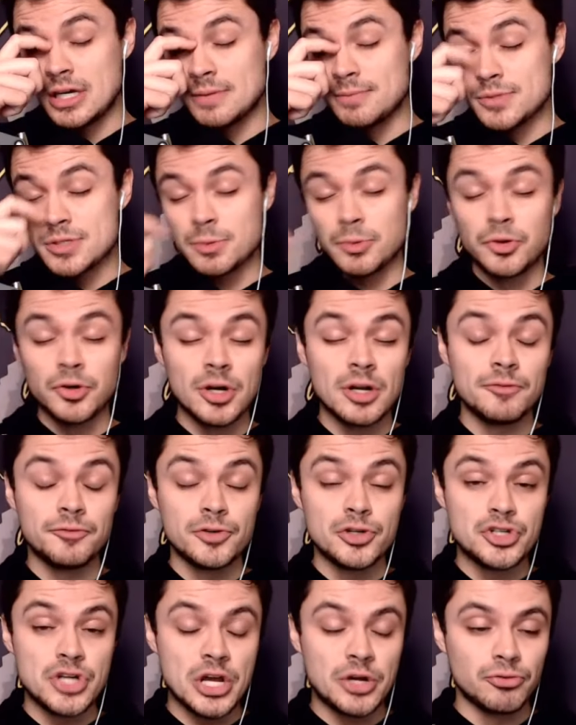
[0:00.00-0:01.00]
give him some credit
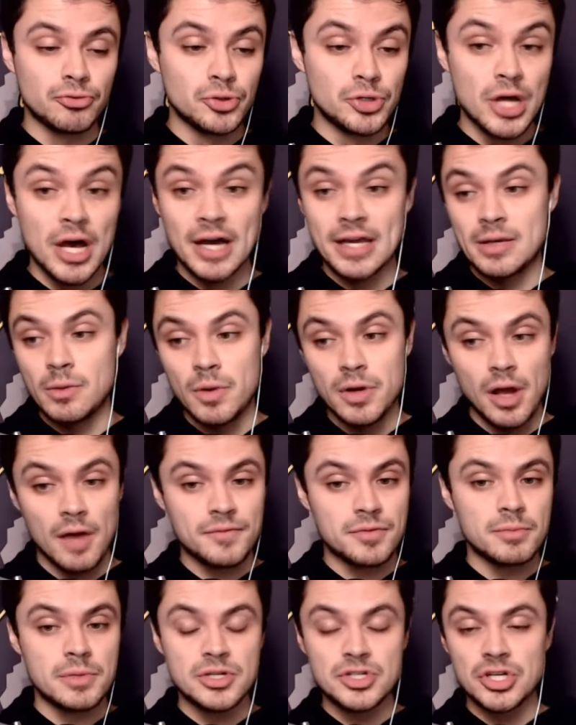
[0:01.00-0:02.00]
for Jake Rudock. He went
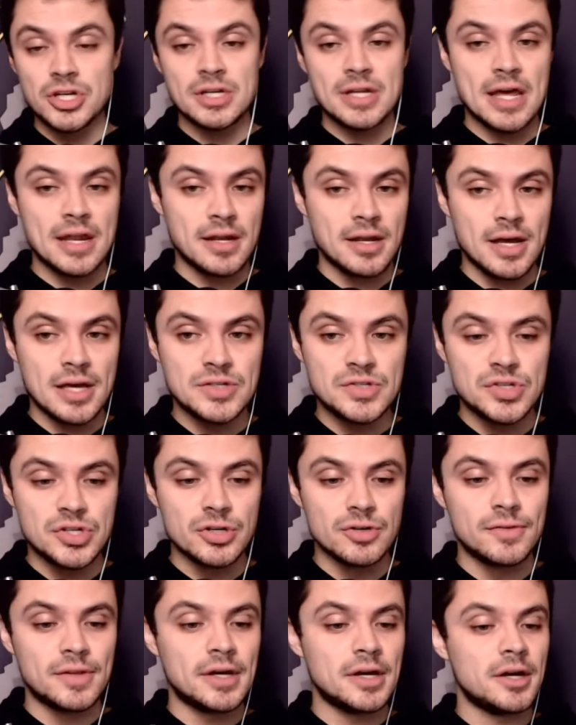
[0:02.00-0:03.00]
off to Michigan, had a nice
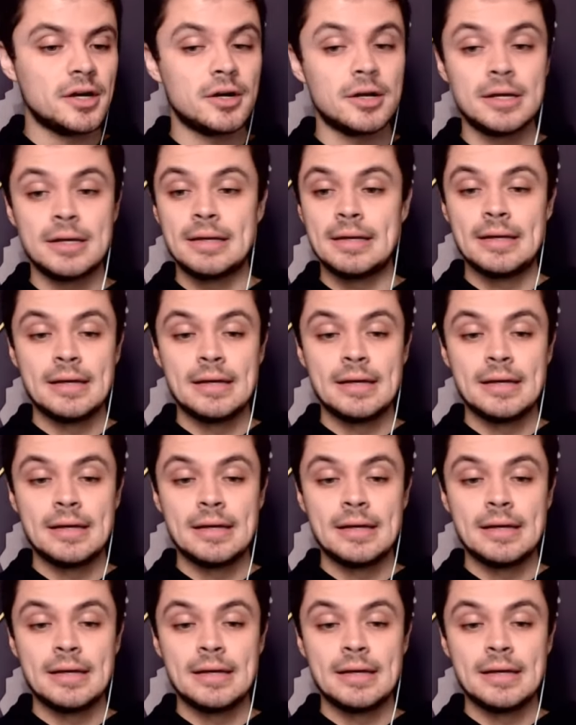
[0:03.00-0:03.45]
year there.